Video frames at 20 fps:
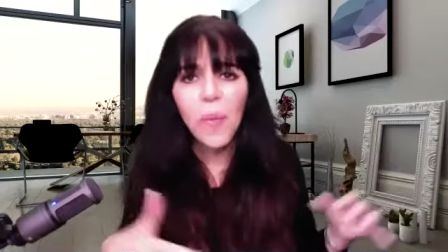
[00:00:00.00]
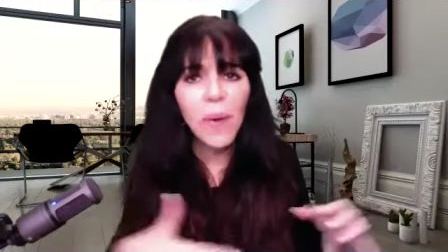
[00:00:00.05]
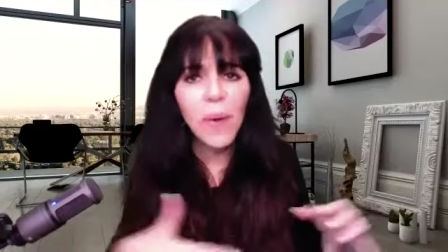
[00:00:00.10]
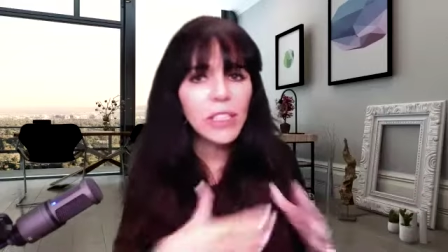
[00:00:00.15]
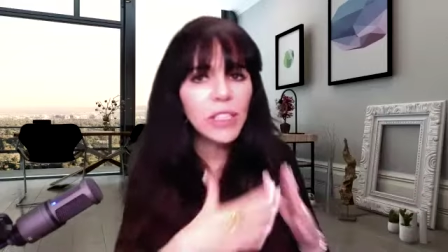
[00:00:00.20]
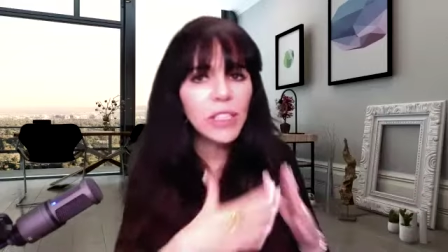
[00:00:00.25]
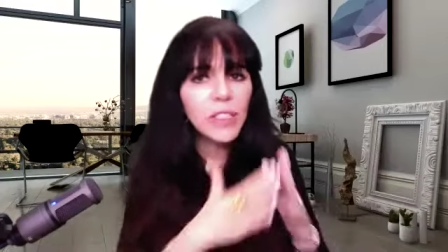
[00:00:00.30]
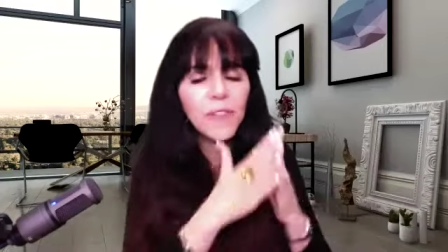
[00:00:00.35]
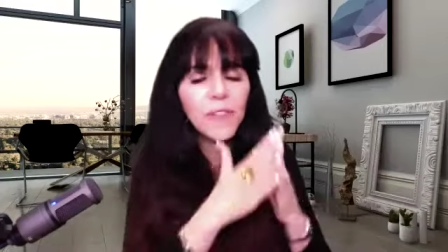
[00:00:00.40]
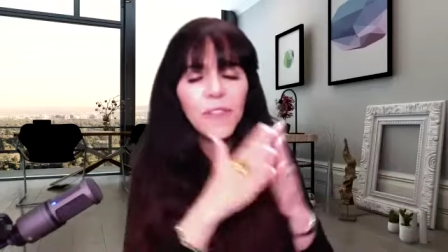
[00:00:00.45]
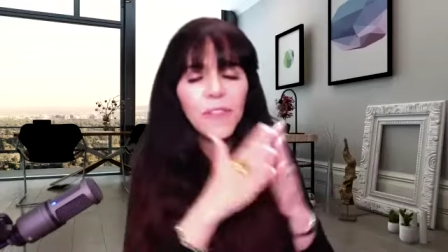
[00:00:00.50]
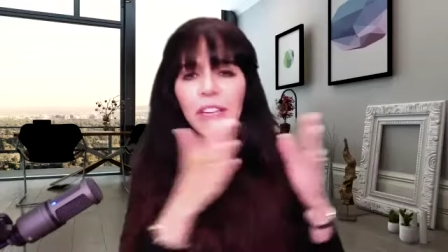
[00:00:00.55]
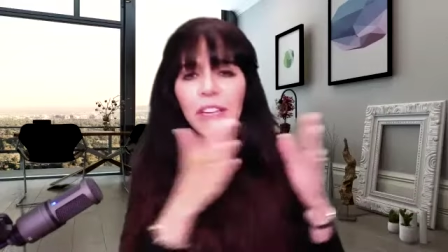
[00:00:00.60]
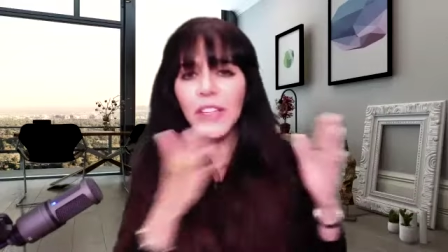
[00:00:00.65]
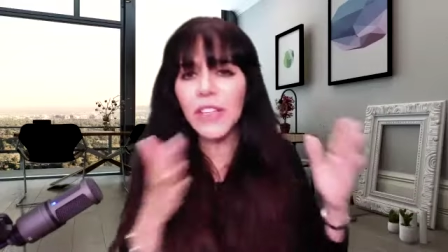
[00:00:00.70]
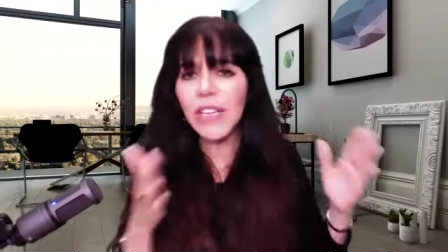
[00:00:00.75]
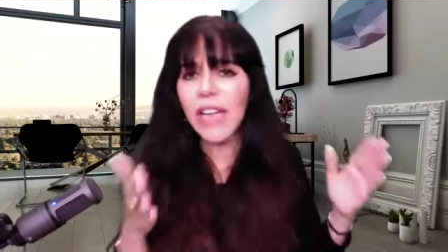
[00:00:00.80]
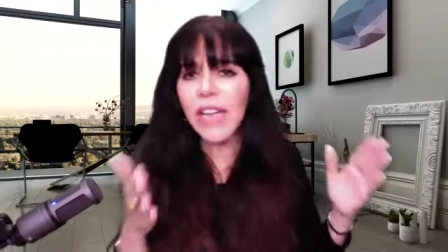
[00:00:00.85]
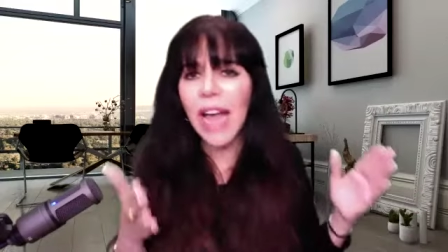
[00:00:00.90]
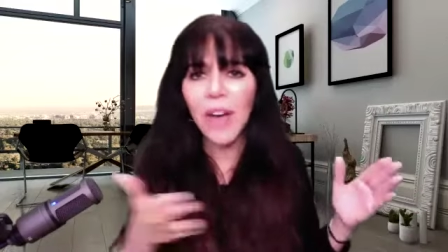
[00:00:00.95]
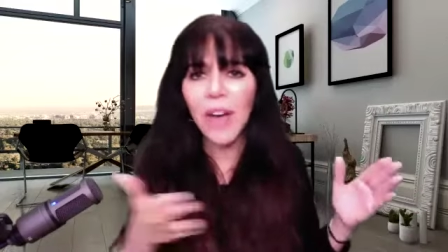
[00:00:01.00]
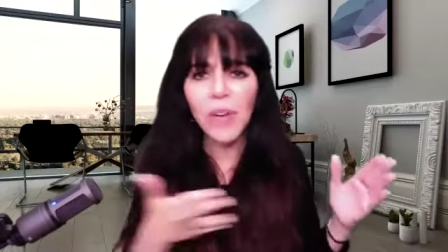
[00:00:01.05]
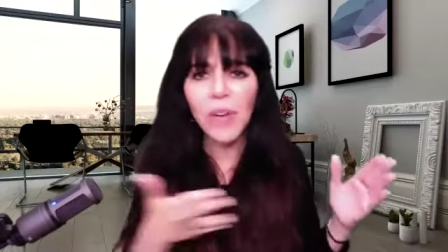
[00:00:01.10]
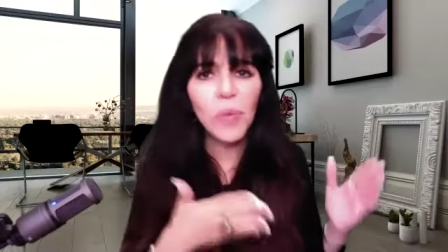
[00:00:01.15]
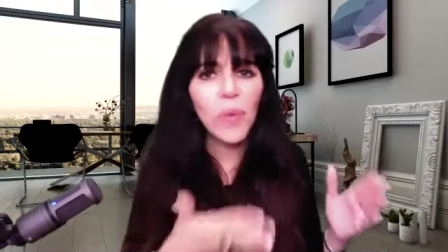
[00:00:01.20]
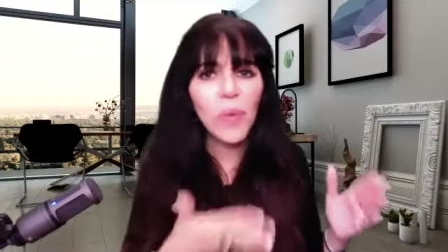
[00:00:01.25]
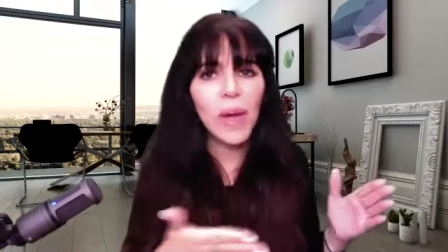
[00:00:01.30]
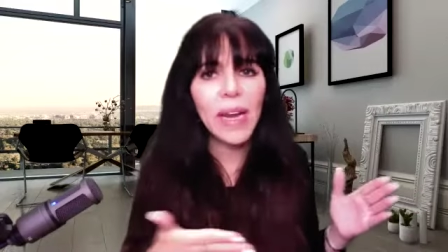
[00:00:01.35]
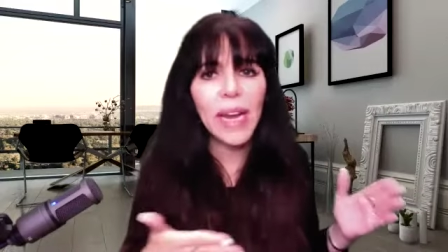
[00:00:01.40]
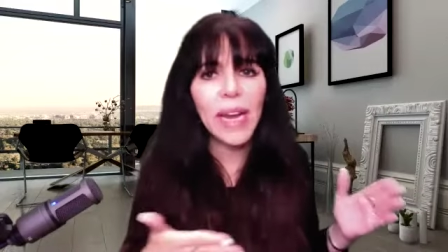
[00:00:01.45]
Once you've figured it out
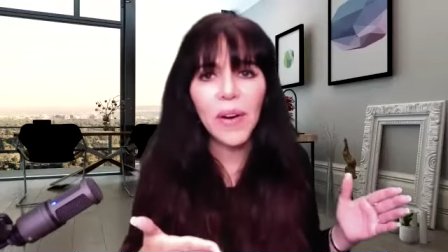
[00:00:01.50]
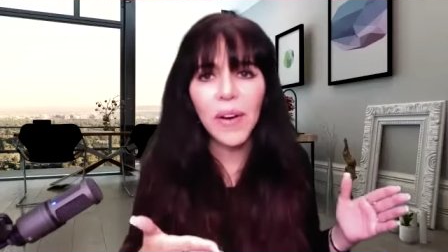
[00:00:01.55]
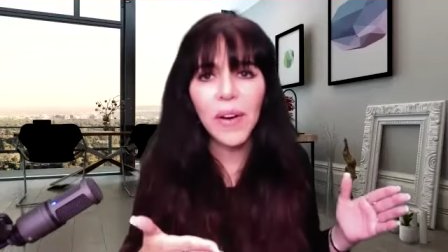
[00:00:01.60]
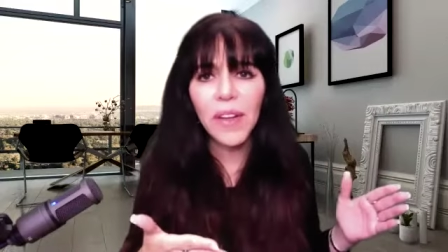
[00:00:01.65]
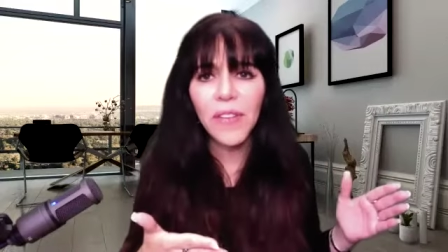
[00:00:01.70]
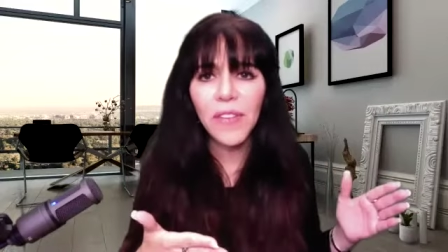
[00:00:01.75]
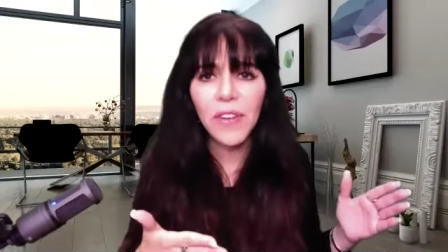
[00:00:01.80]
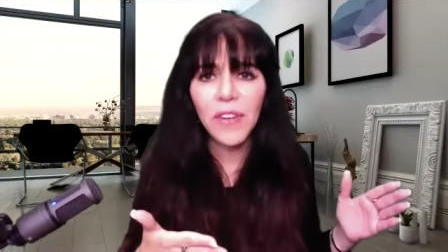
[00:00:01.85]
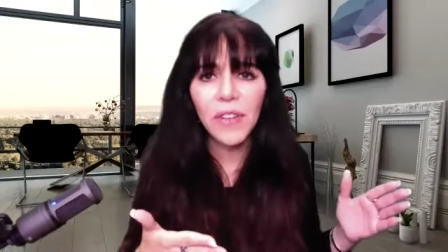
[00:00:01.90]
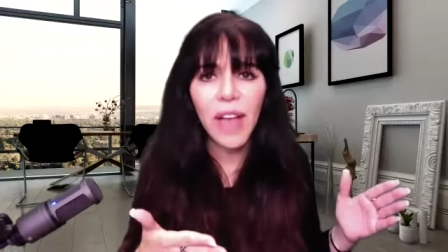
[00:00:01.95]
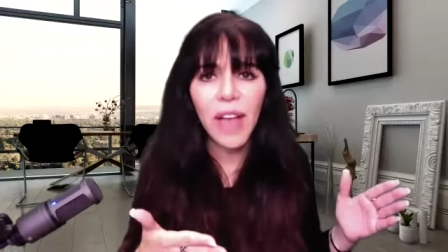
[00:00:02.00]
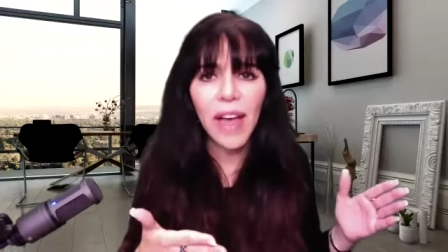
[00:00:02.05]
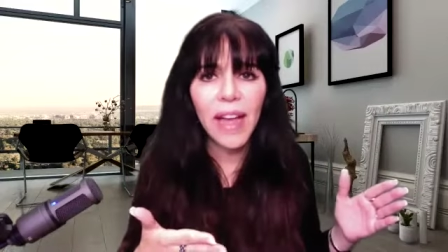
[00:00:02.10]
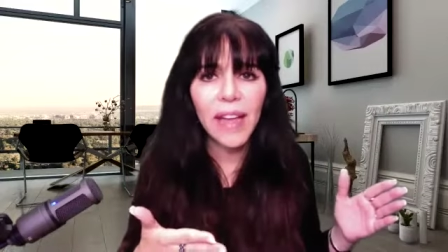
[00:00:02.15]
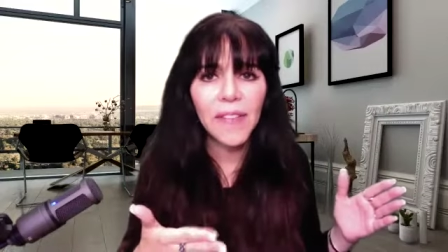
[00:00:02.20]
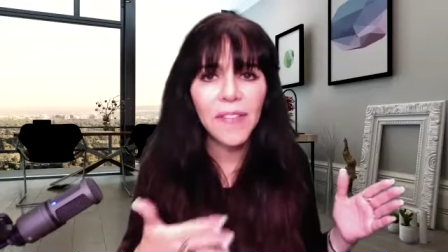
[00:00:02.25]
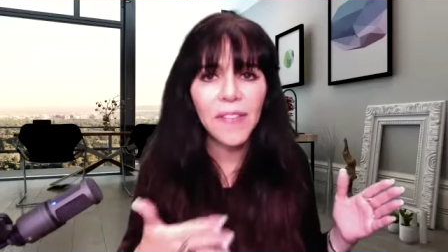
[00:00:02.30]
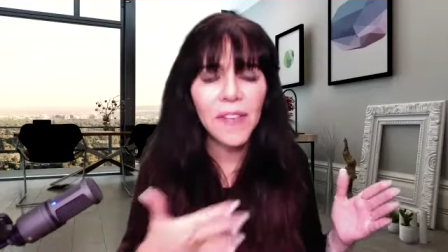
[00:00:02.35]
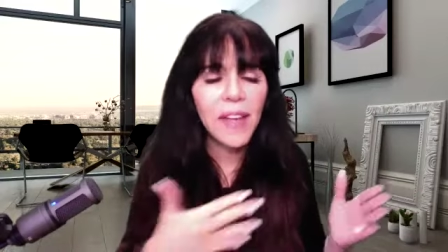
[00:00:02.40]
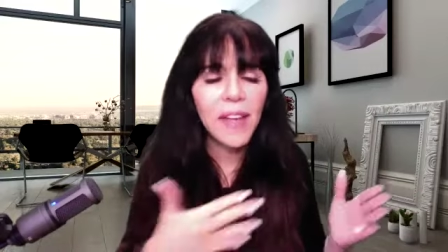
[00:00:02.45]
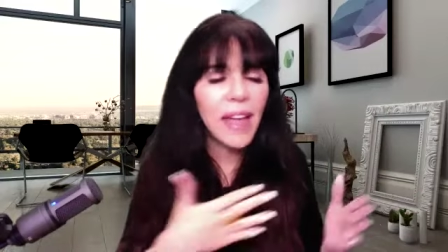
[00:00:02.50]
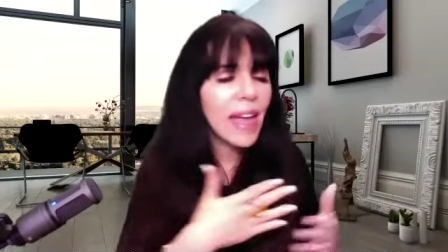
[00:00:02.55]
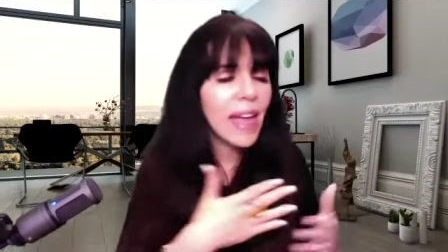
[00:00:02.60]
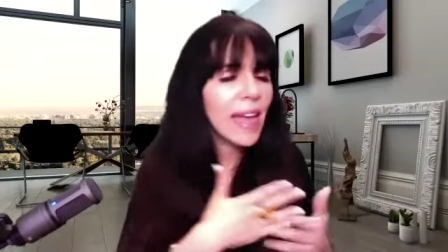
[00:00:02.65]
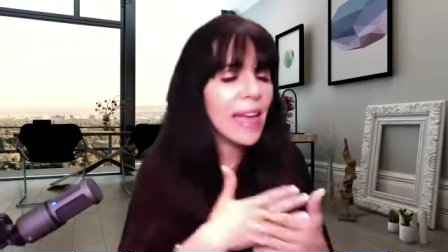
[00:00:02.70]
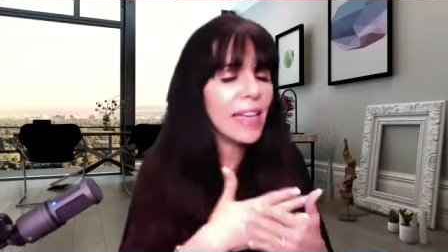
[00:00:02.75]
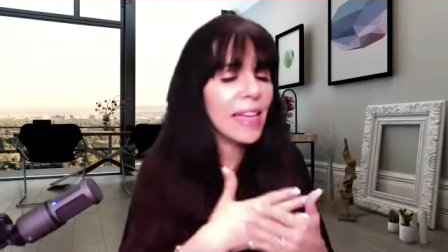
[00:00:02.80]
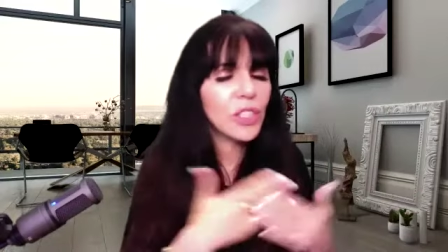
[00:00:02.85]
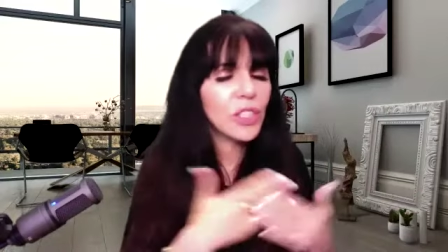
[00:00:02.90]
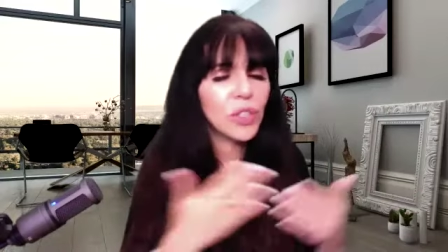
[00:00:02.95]
in one area of your life,
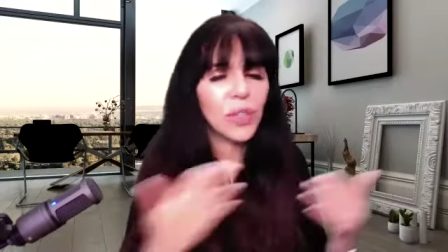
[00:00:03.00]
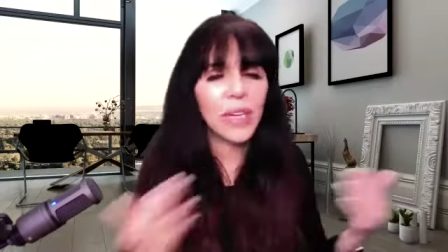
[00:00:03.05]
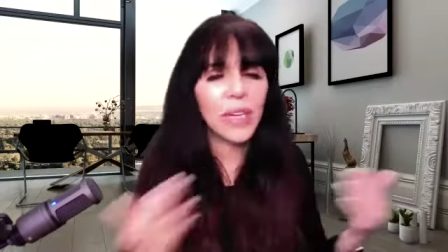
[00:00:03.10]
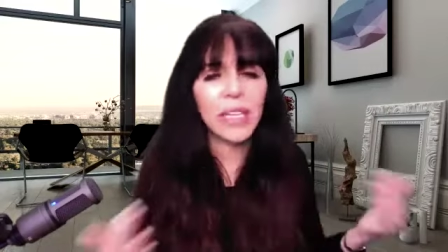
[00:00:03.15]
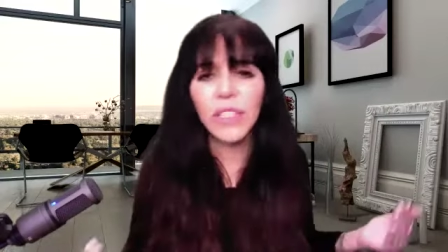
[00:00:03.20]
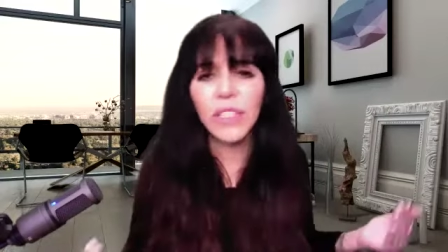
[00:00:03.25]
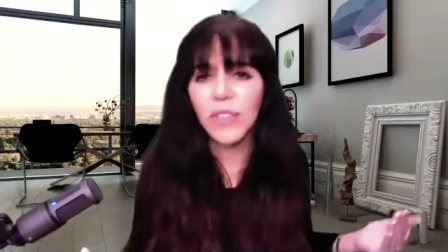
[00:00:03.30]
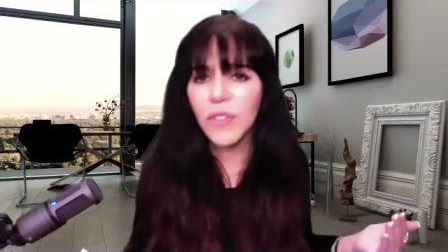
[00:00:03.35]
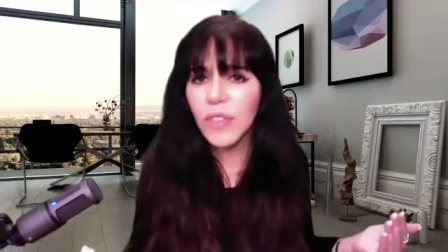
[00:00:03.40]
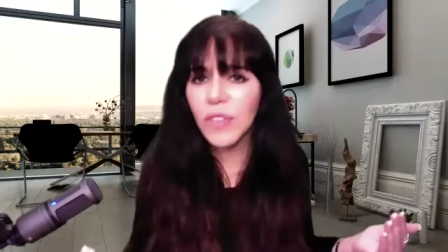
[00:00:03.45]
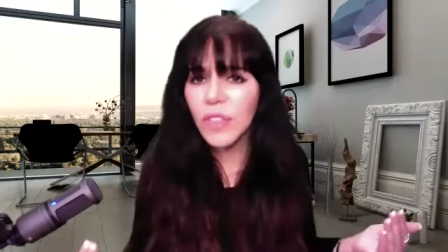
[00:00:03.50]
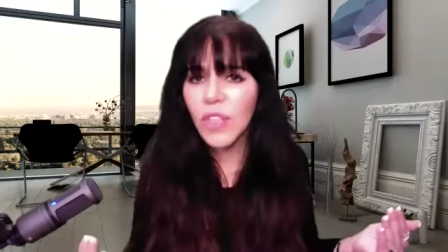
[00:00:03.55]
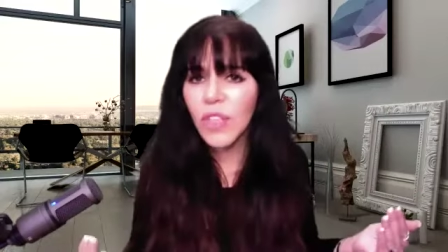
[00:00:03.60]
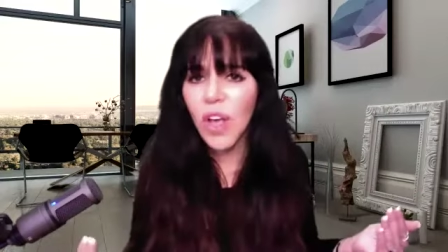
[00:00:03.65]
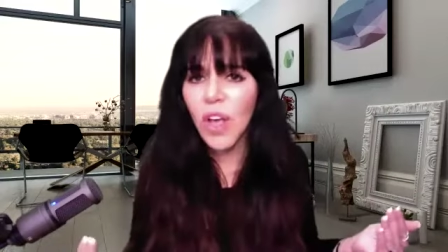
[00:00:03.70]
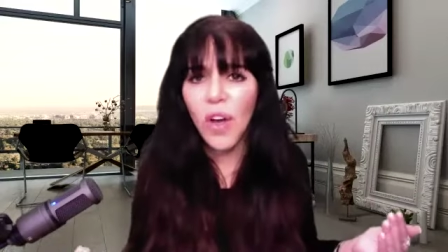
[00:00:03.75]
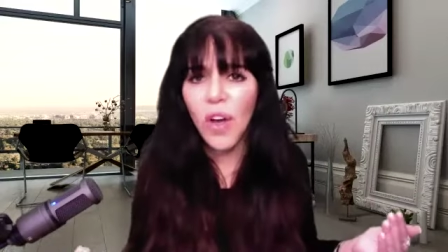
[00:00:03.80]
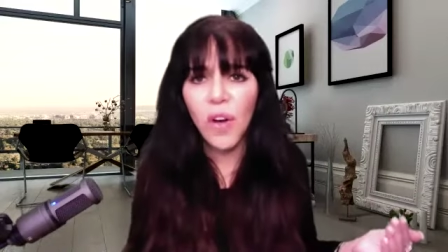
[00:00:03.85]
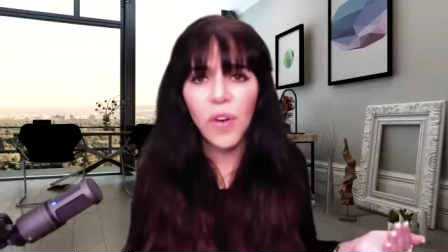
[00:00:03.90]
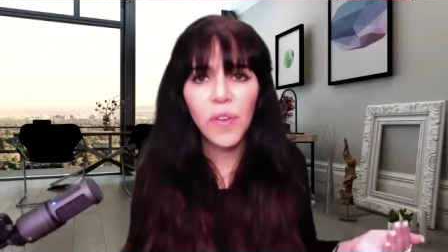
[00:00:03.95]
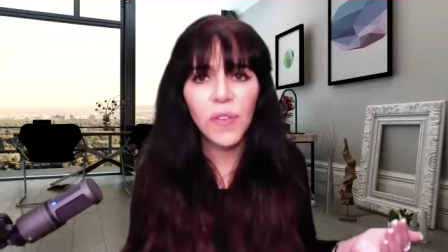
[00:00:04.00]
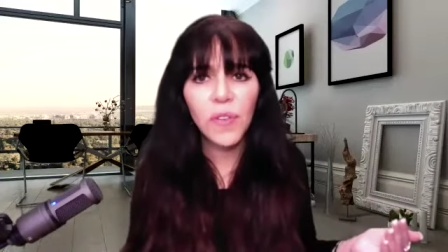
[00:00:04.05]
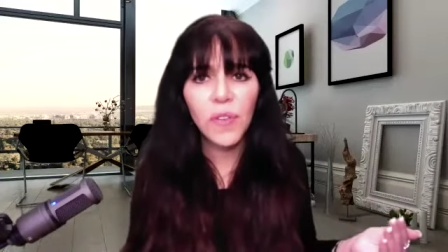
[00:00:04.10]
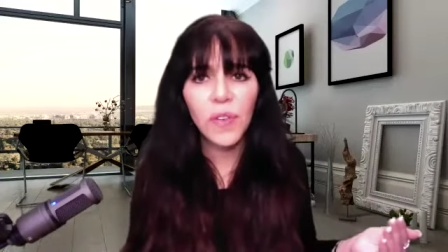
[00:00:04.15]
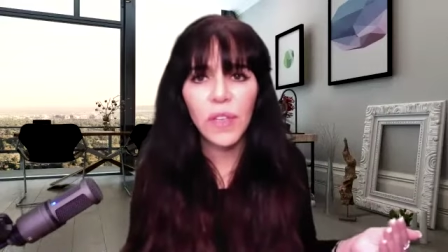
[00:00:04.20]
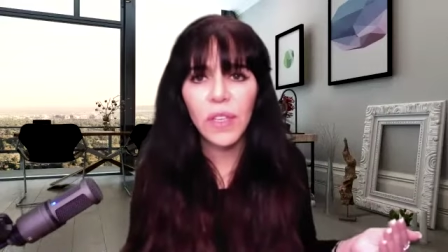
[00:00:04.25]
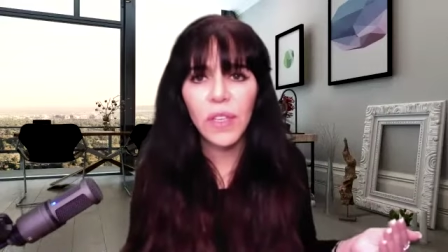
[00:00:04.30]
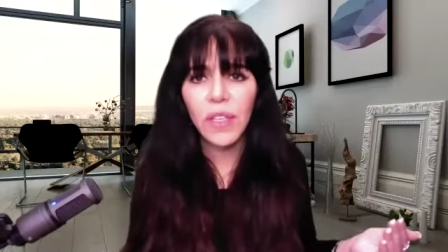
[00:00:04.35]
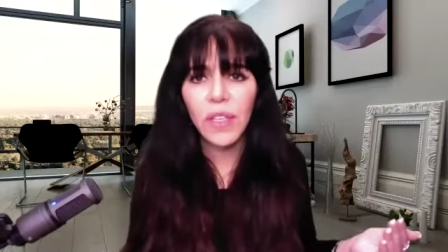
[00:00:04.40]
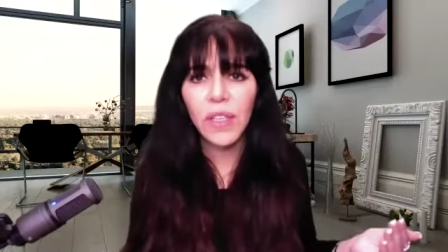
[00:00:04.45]
it transfers
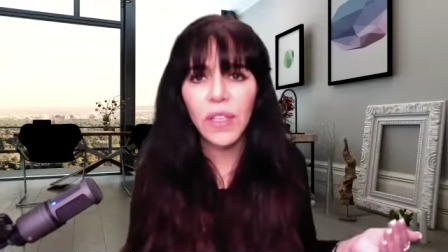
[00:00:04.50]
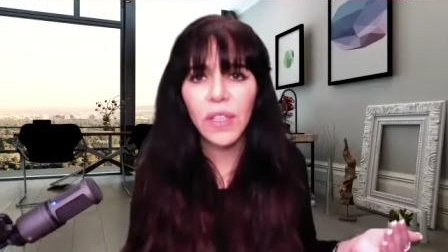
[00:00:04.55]
over.